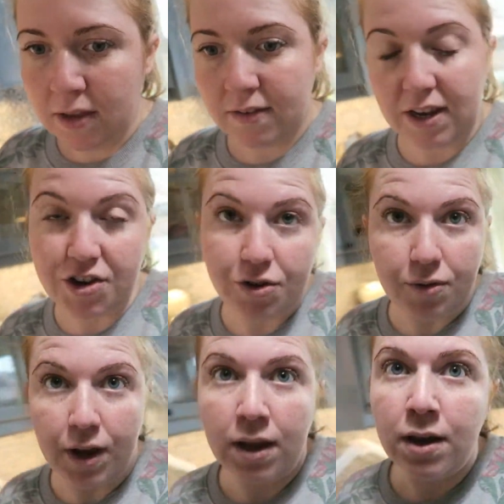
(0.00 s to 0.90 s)

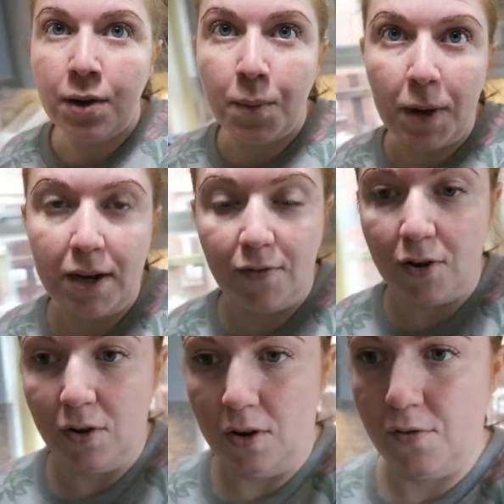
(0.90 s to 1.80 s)
stationery
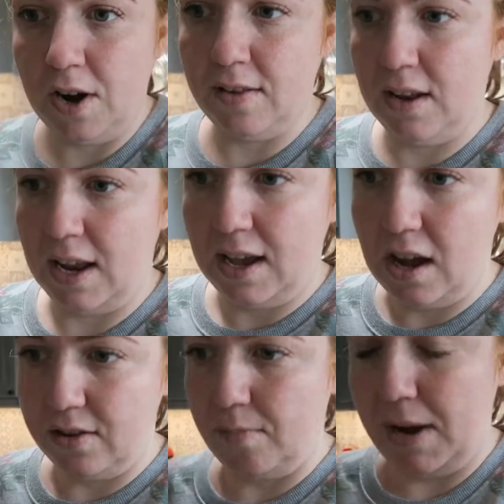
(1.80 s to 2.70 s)
whenever you're in France, and like
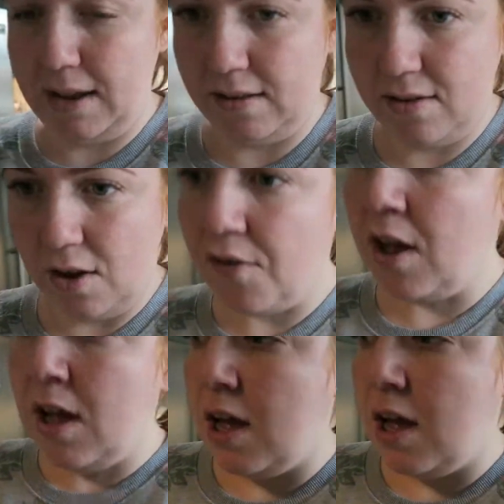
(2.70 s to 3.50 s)
art supplies and stuff.